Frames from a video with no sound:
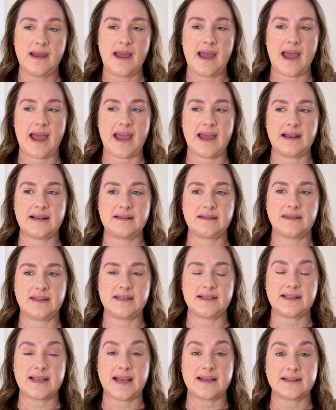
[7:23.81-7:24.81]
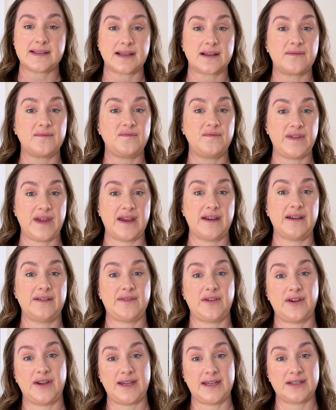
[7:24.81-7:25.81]
and this sounds like a very,
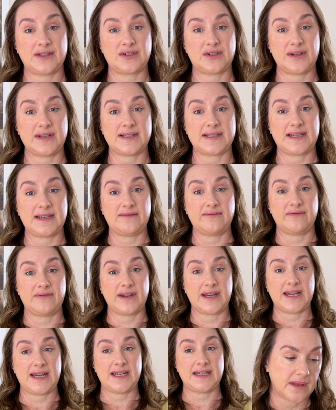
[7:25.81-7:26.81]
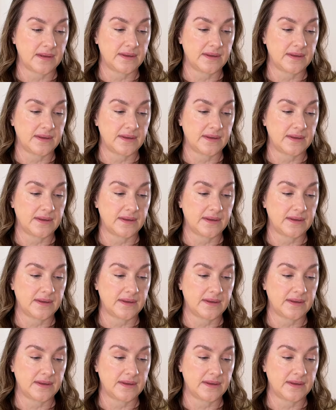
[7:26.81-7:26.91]
very interesting read.